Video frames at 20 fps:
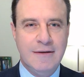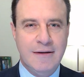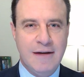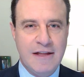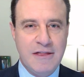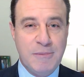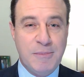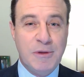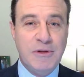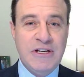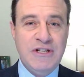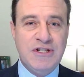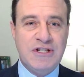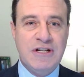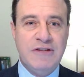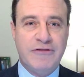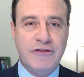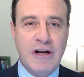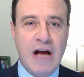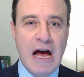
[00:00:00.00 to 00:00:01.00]
And the police
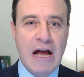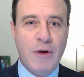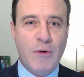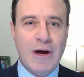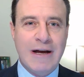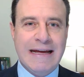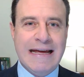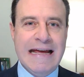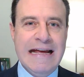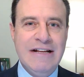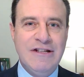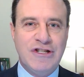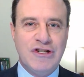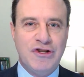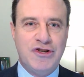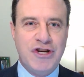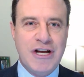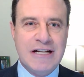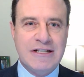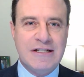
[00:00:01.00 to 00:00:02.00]
chief in Ottawa, he's
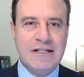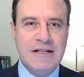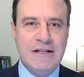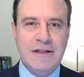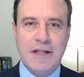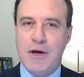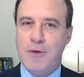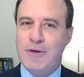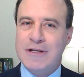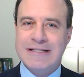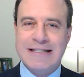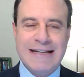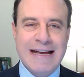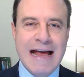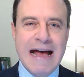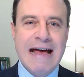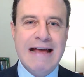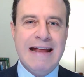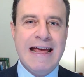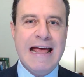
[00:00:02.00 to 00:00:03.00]
suggesting there is
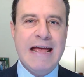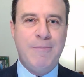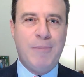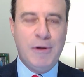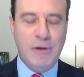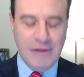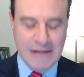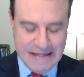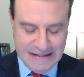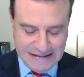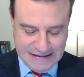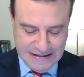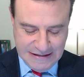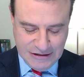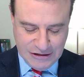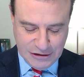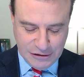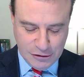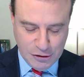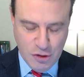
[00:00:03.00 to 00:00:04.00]
not a policing
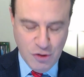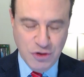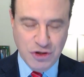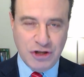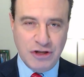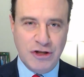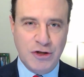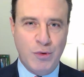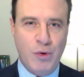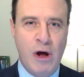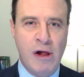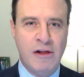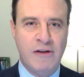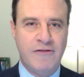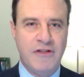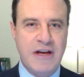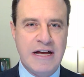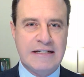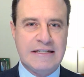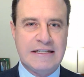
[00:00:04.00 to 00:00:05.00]
solution to all
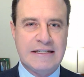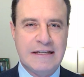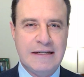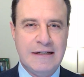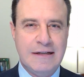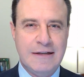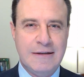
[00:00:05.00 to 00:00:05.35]
of this.